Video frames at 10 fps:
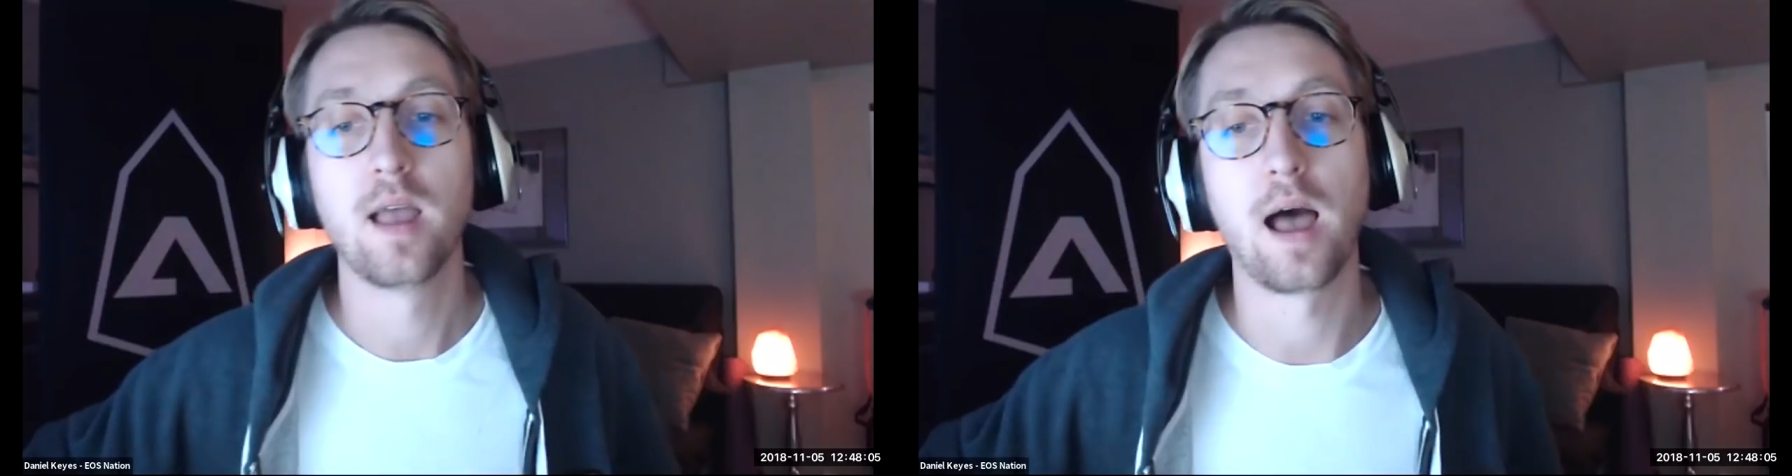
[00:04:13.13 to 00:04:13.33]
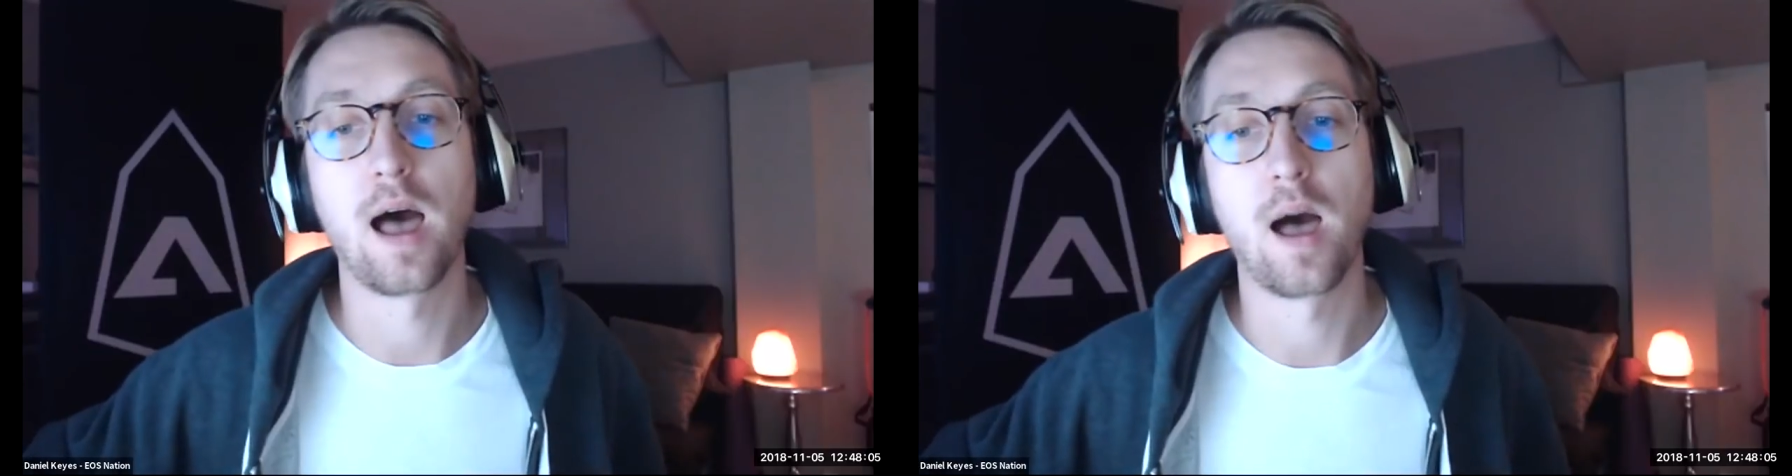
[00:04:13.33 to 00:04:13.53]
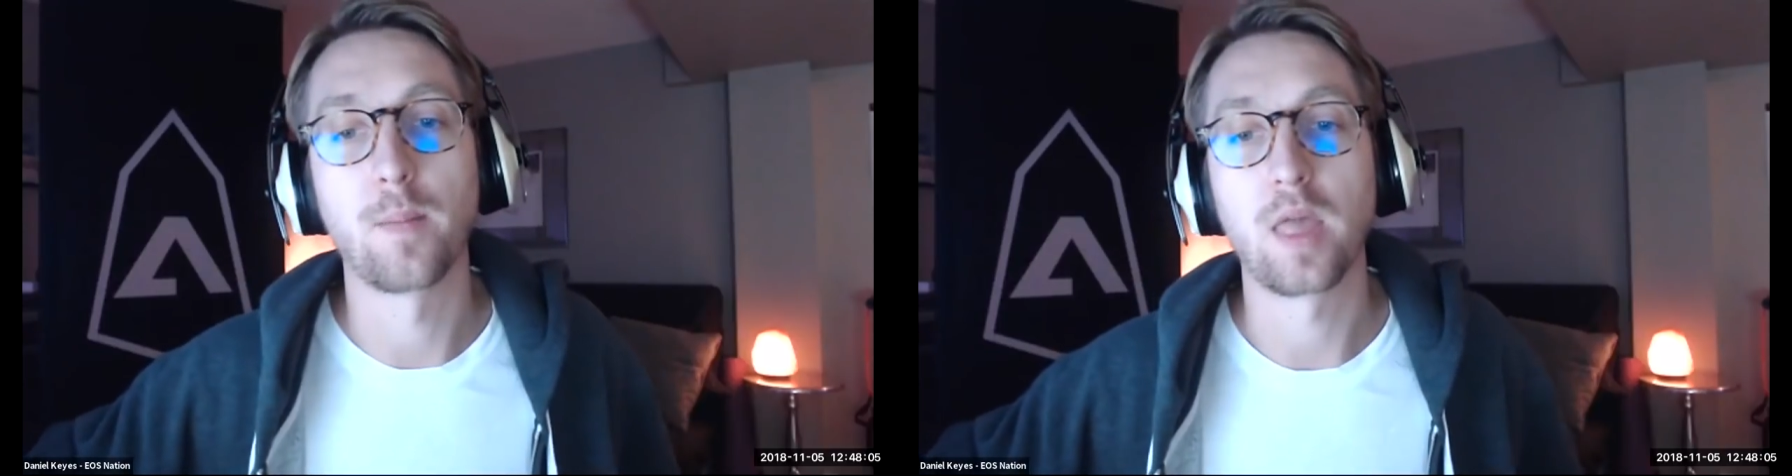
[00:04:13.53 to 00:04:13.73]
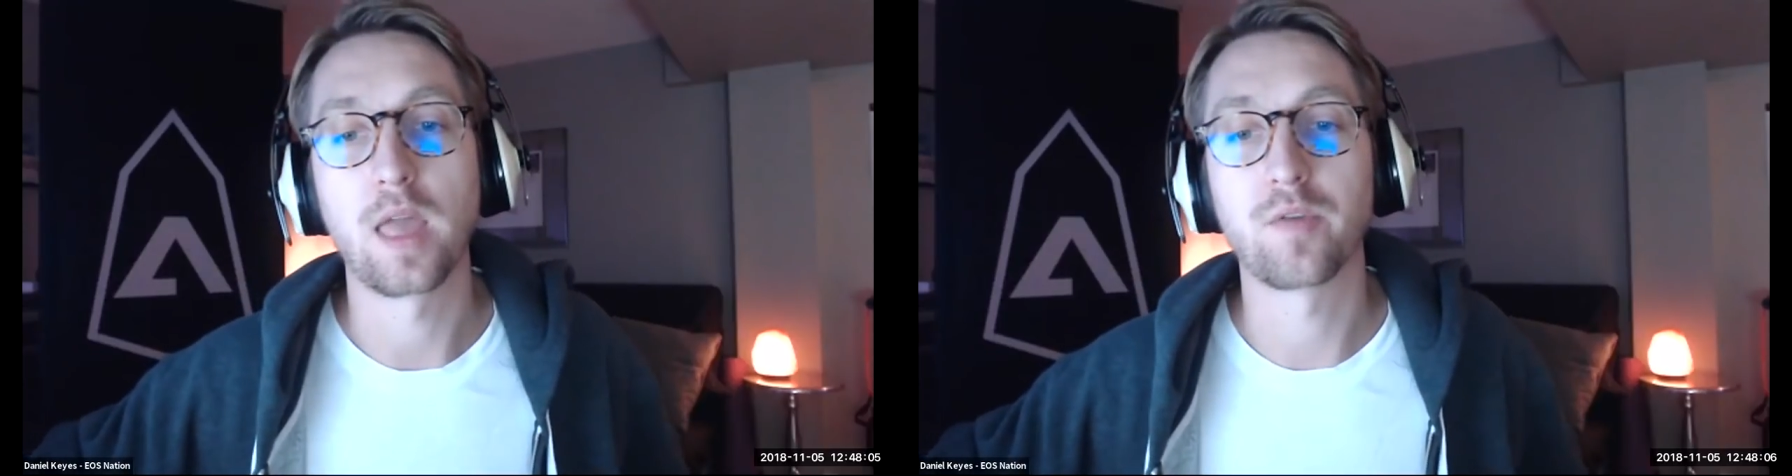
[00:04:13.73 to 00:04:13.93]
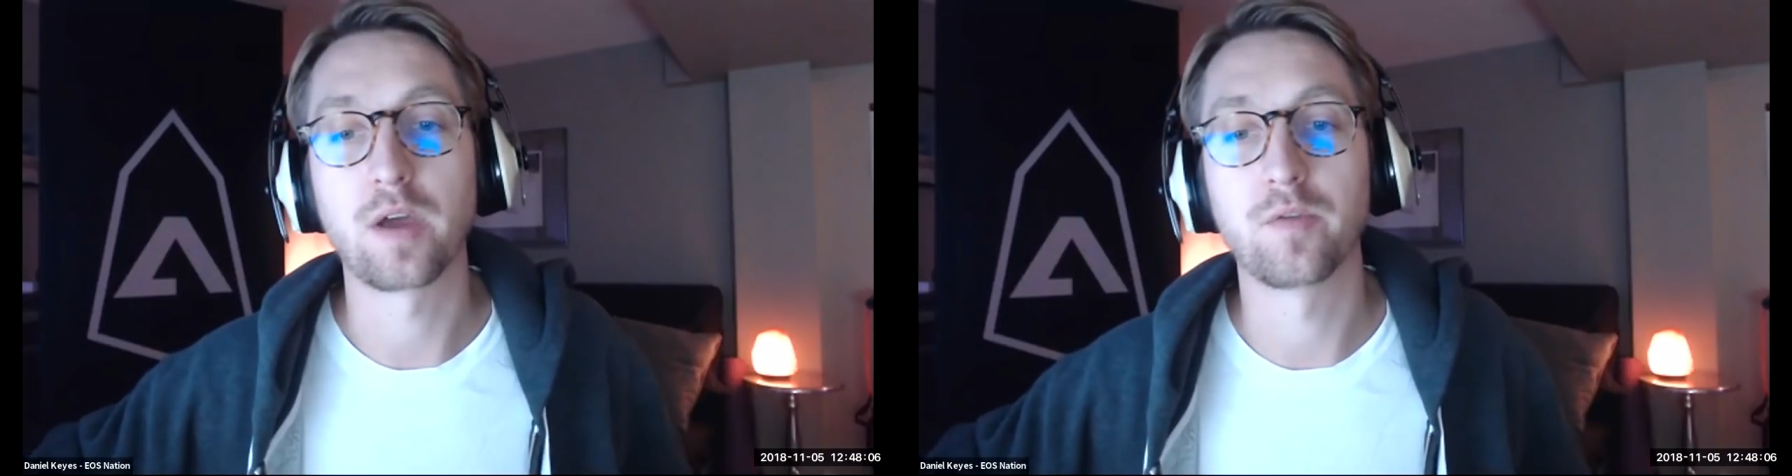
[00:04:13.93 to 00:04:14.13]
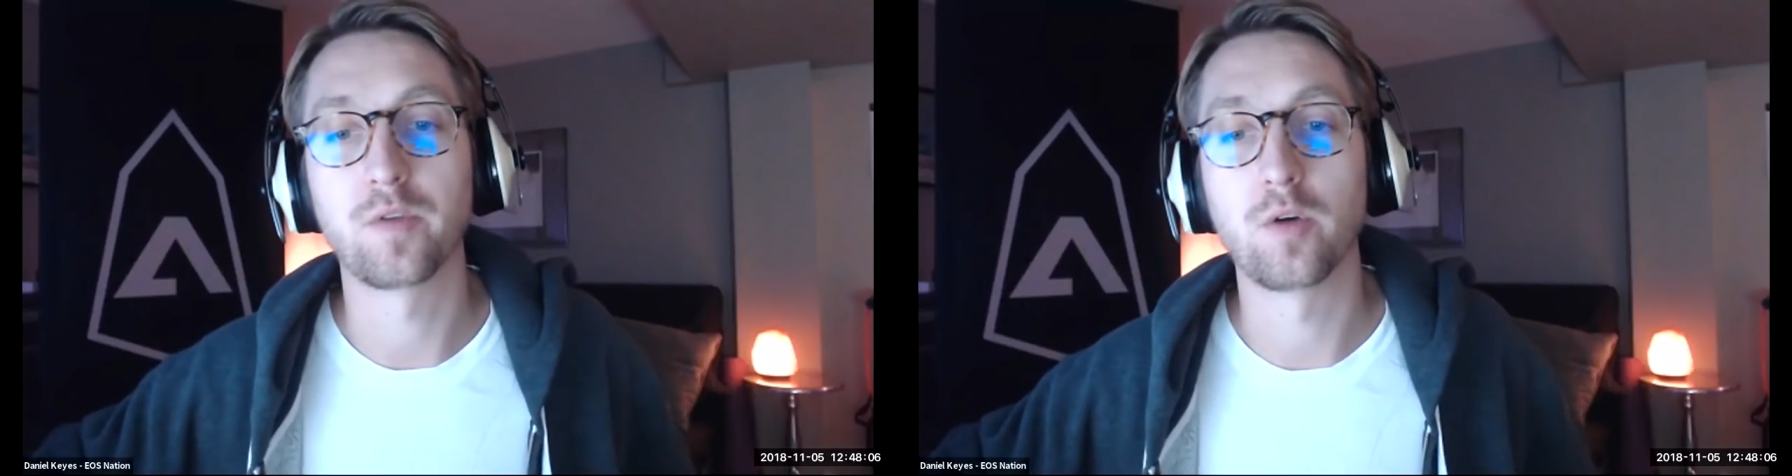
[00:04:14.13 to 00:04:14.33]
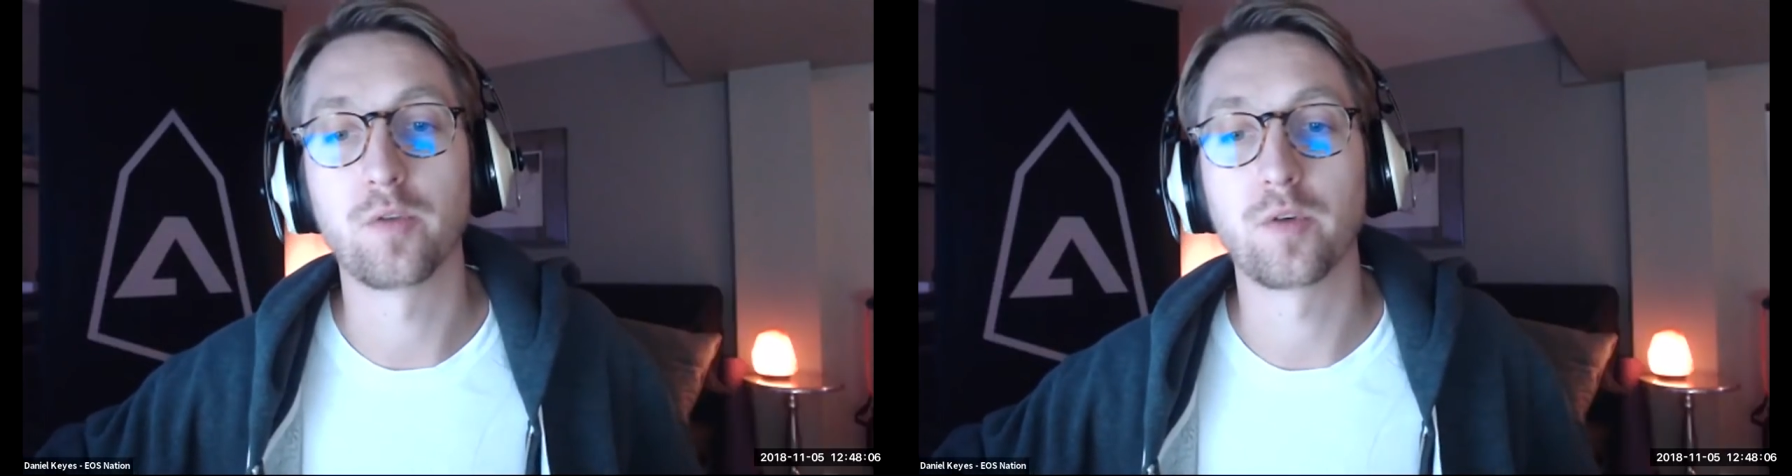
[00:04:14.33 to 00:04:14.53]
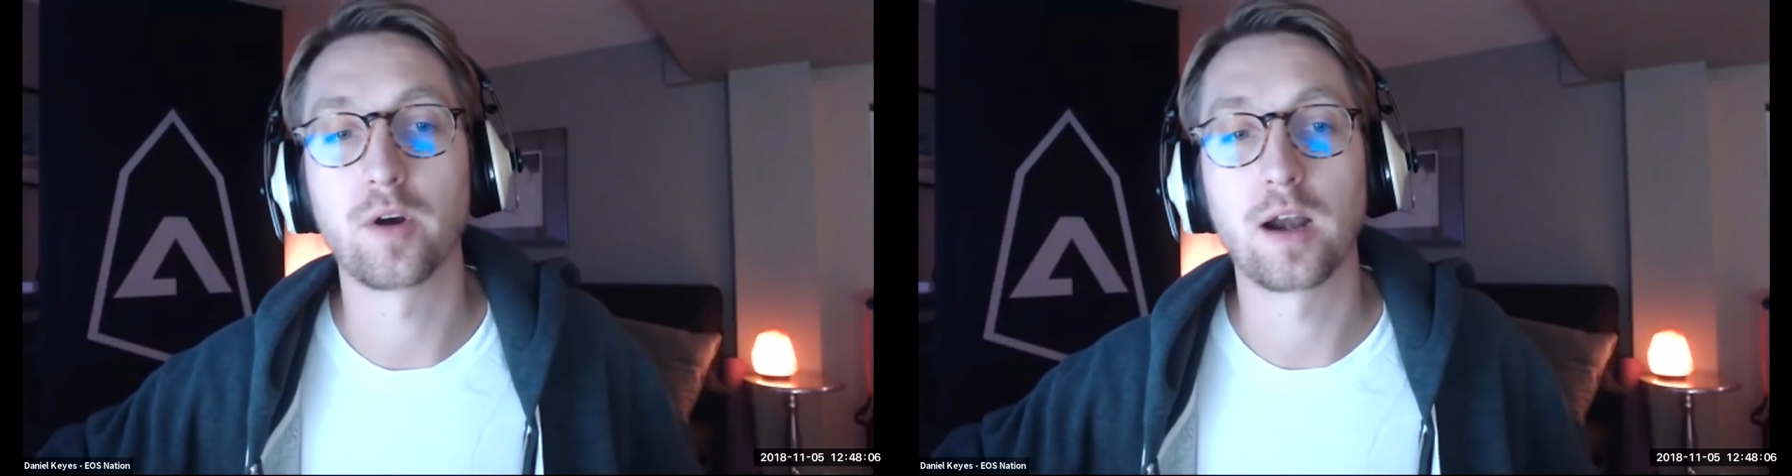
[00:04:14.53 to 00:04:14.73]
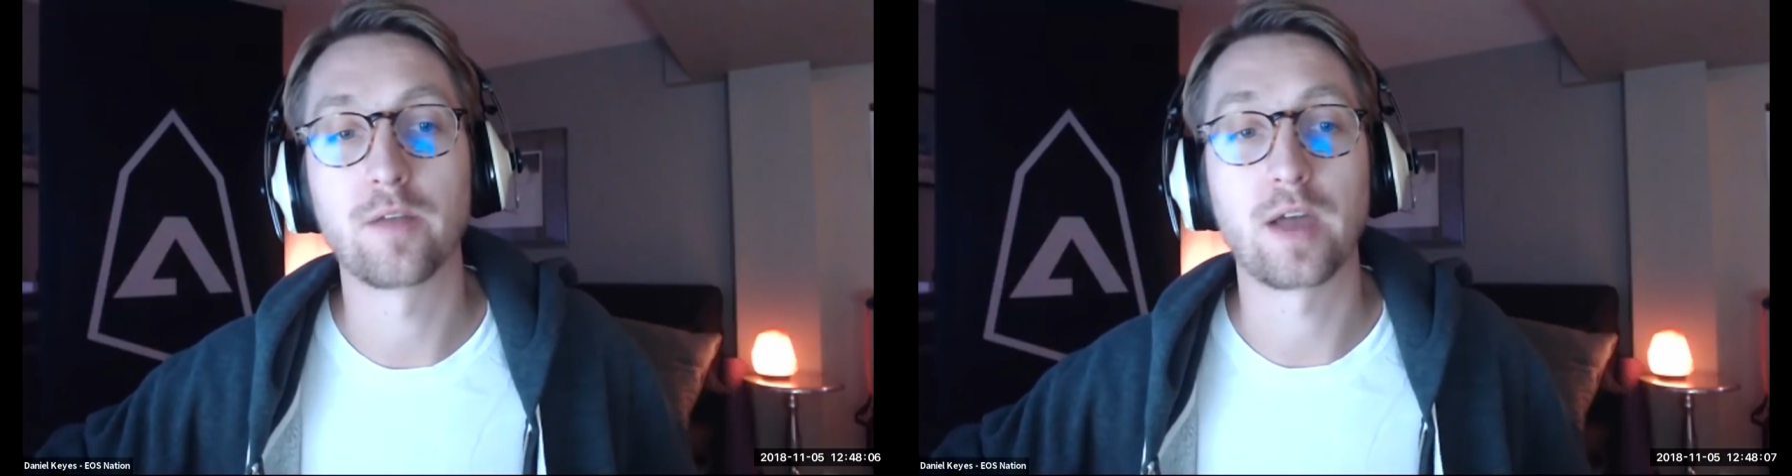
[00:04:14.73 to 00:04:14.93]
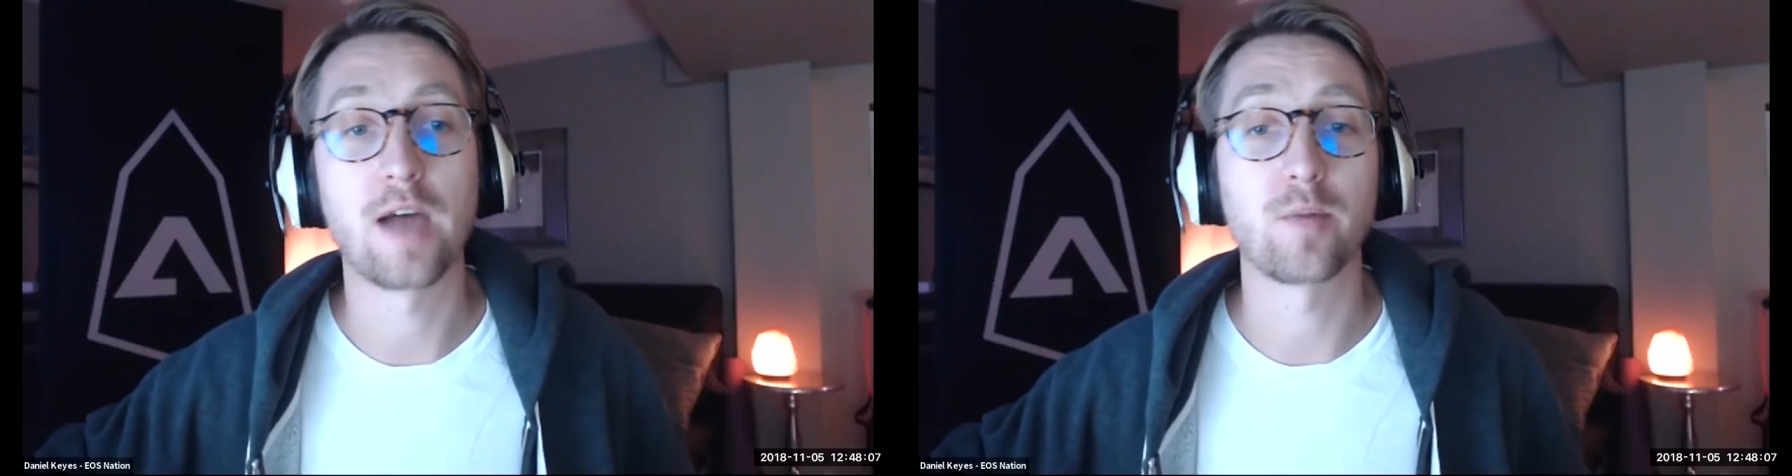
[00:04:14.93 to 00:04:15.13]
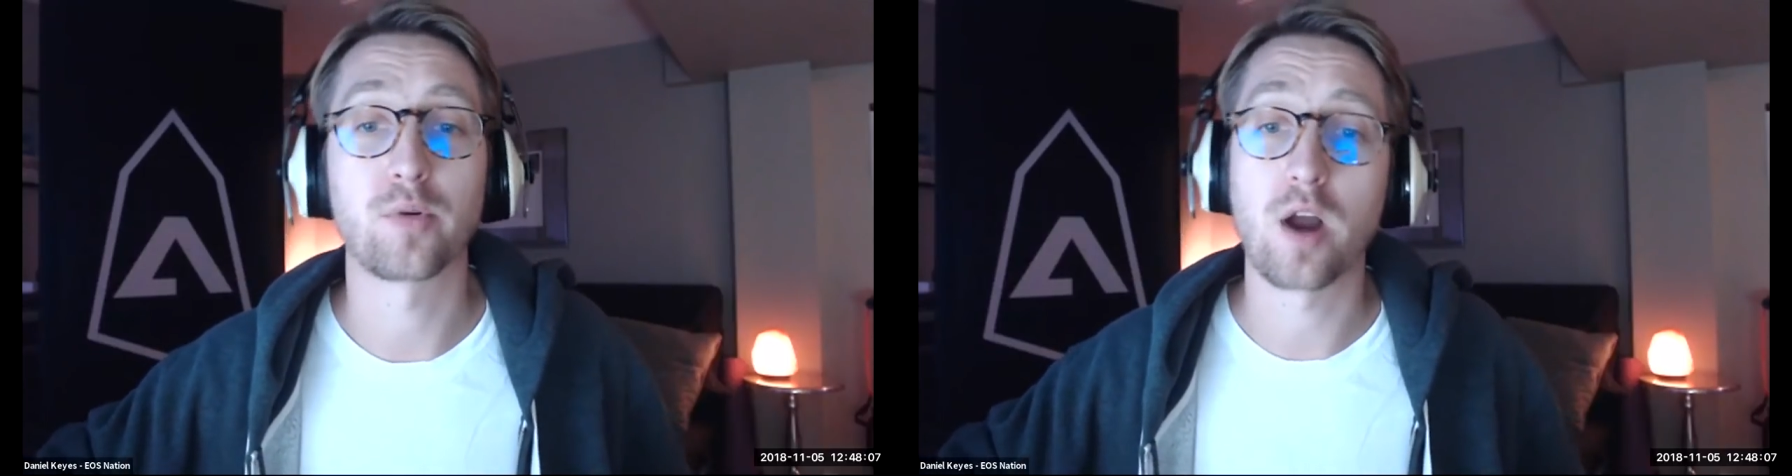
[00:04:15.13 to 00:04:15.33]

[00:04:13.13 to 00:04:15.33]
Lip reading: Right. If I have a